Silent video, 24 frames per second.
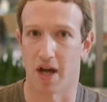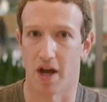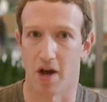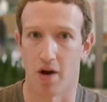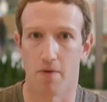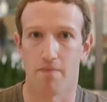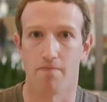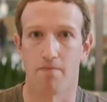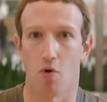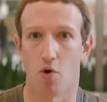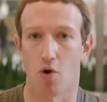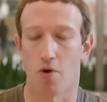to
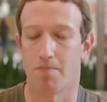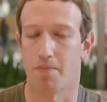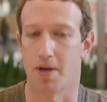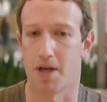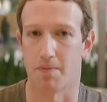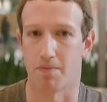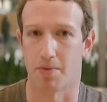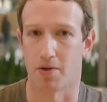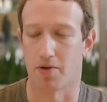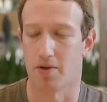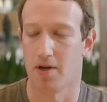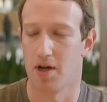help more
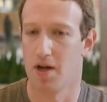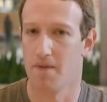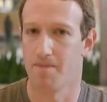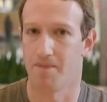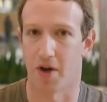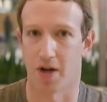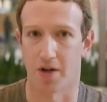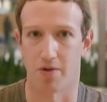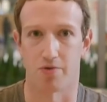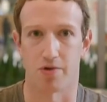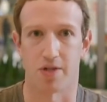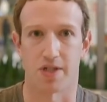people
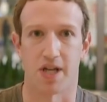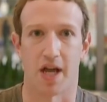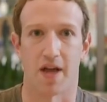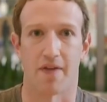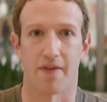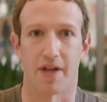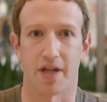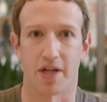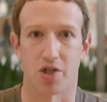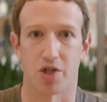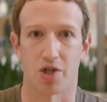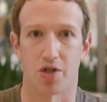
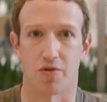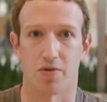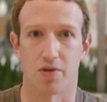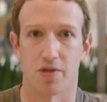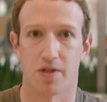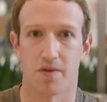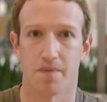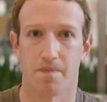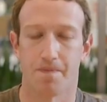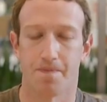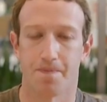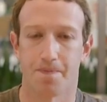understand the
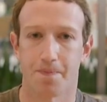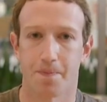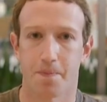issues.